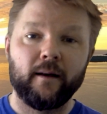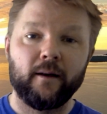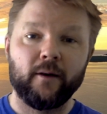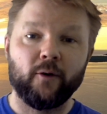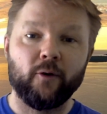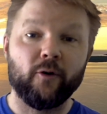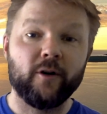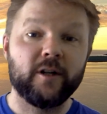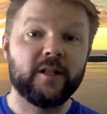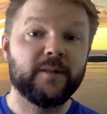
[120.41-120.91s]

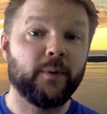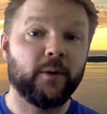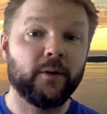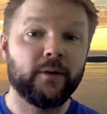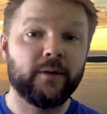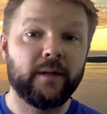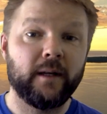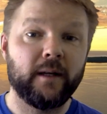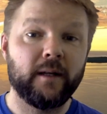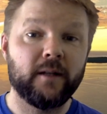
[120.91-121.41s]

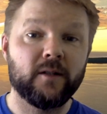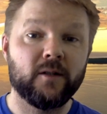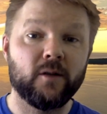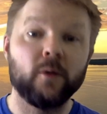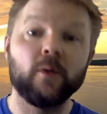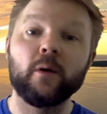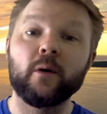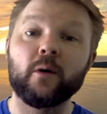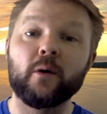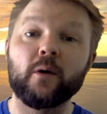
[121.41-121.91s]
corresponding
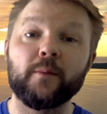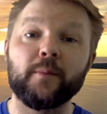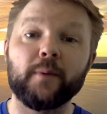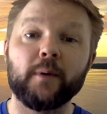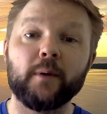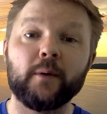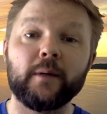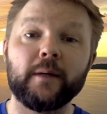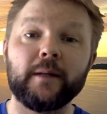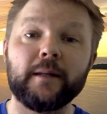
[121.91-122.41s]
solo
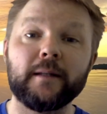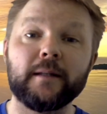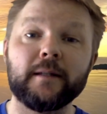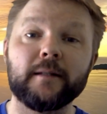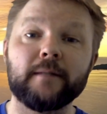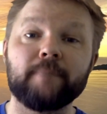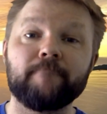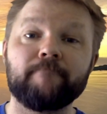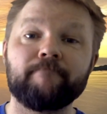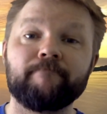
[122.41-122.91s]

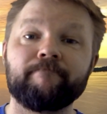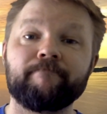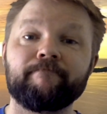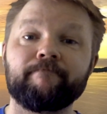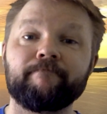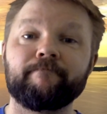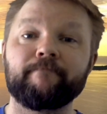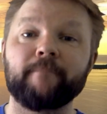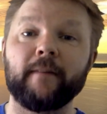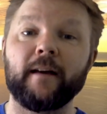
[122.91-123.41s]
components,
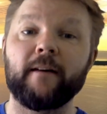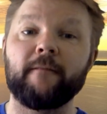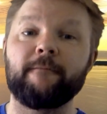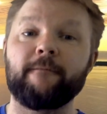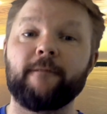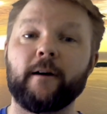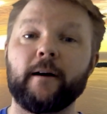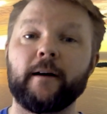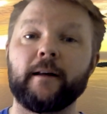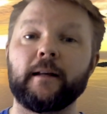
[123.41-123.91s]
and
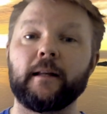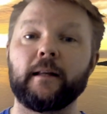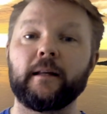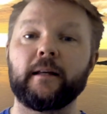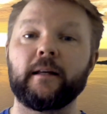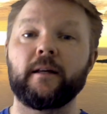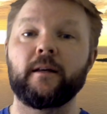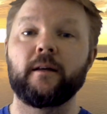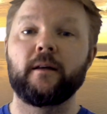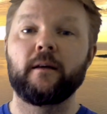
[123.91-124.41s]

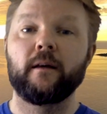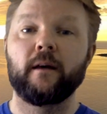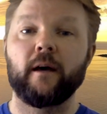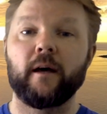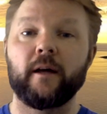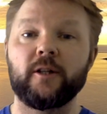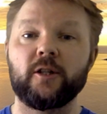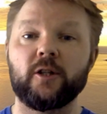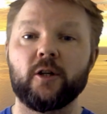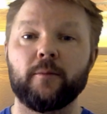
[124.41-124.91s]
finally
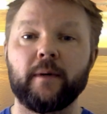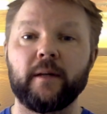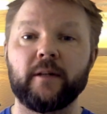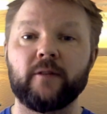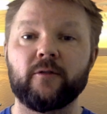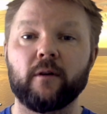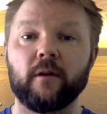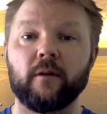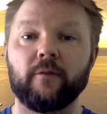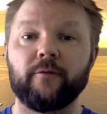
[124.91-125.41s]
a
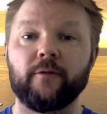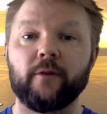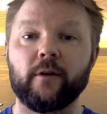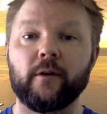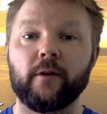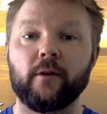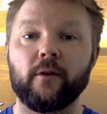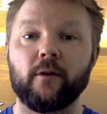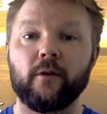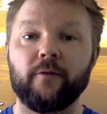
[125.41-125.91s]
geometrical
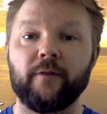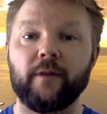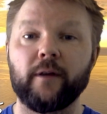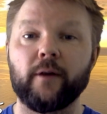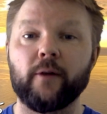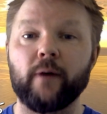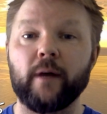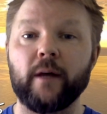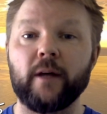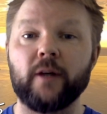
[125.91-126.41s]

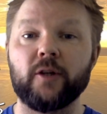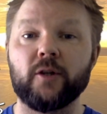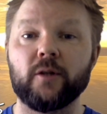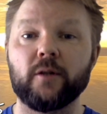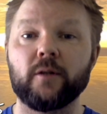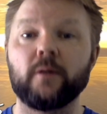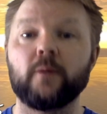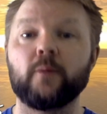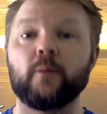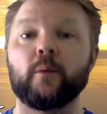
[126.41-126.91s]

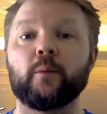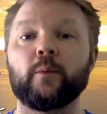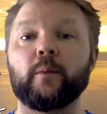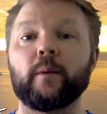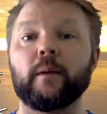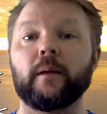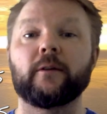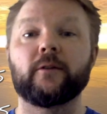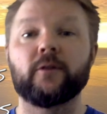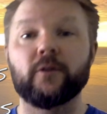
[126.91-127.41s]
configuration what
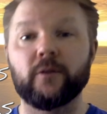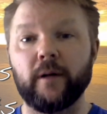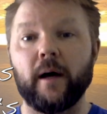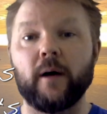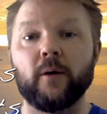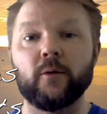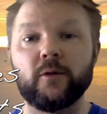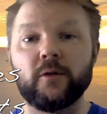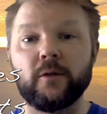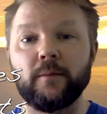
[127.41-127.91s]
will turn
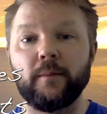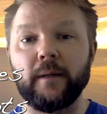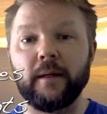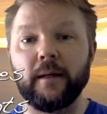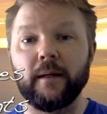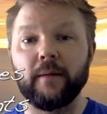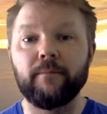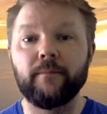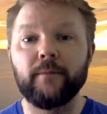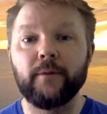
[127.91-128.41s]
out to
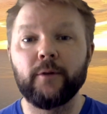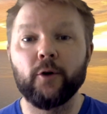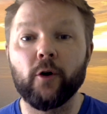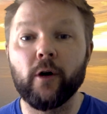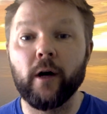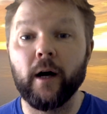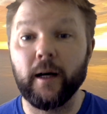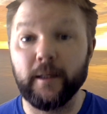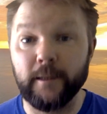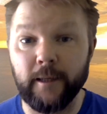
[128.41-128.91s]
be your
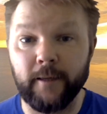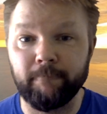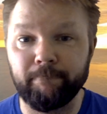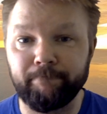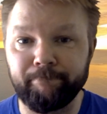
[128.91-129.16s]
kata.